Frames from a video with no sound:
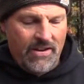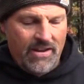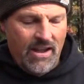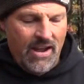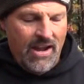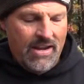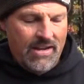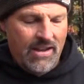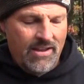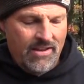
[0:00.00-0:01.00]
at
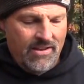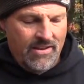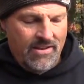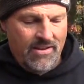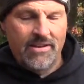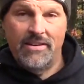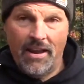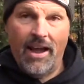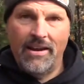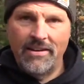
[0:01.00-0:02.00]

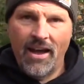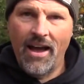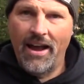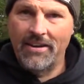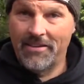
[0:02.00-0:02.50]
999